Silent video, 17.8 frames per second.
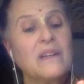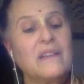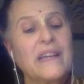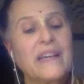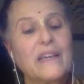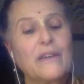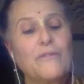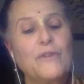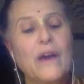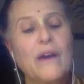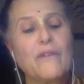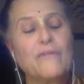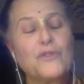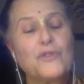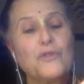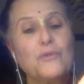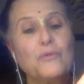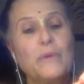Like if you
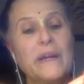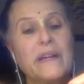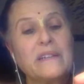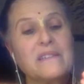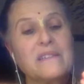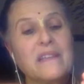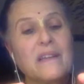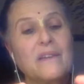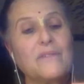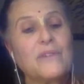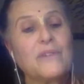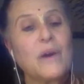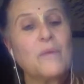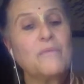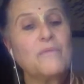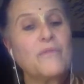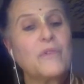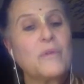have two wicks that have
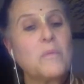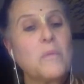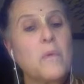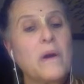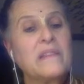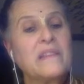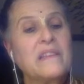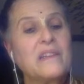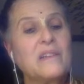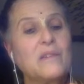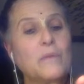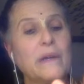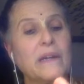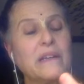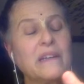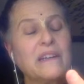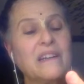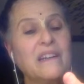come from one little
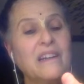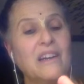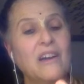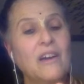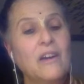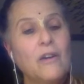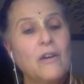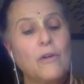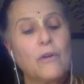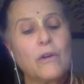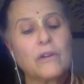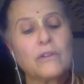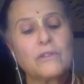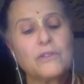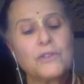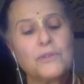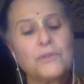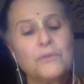wick
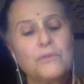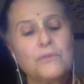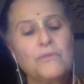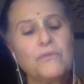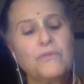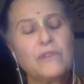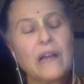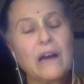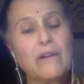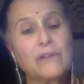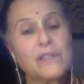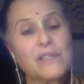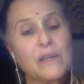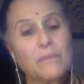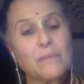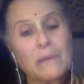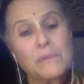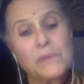or two flowers,
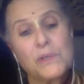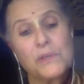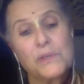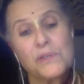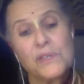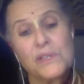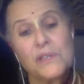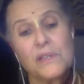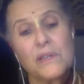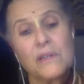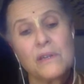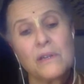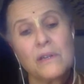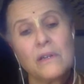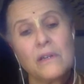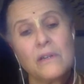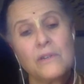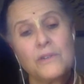sometimes you see
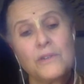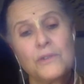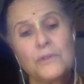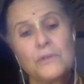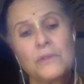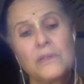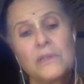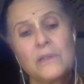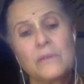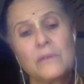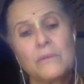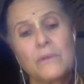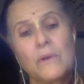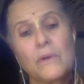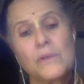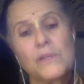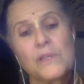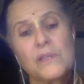two little
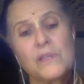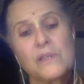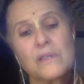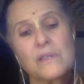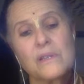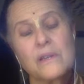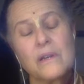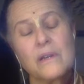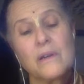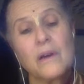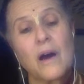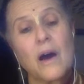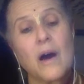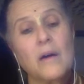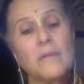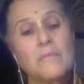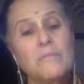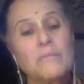roses
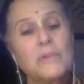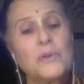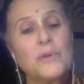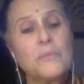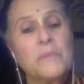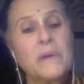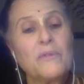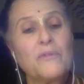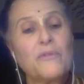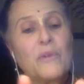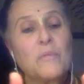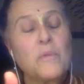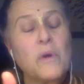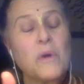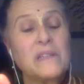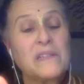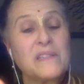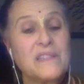blooming
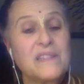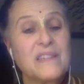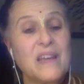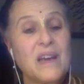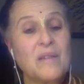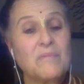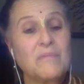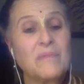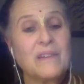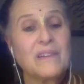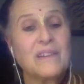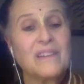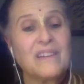from one stem,